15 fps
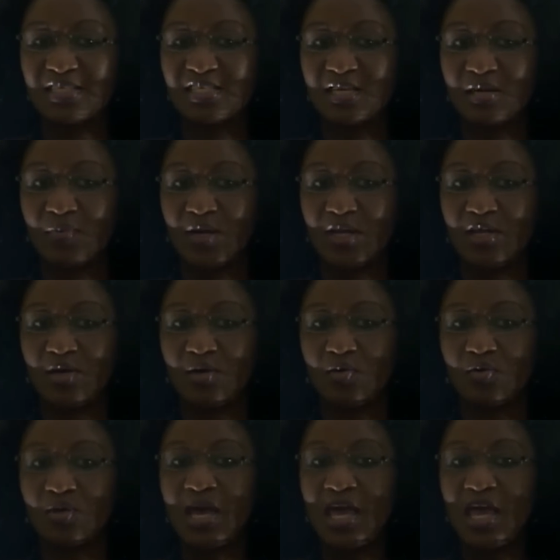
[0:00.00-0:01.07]
Sierra
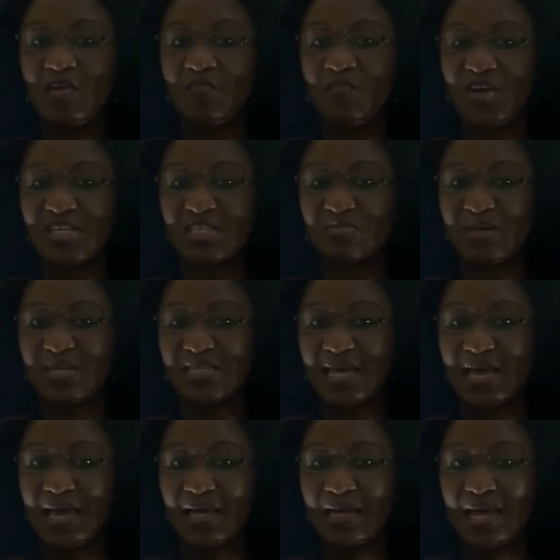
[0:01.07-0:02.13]
Leone
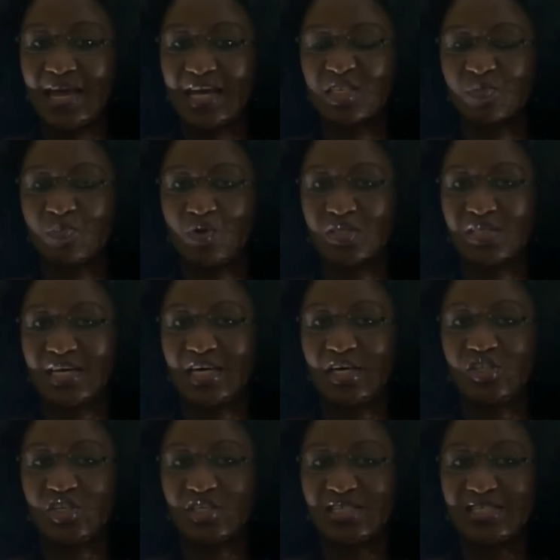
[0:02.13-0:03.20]
Investment and Export
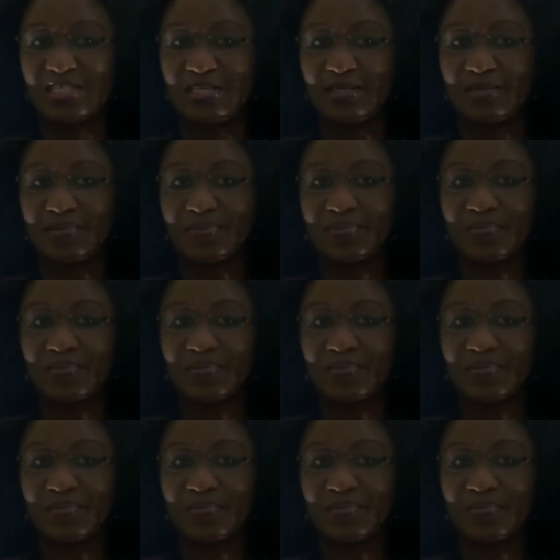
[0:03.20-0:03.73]
Agency.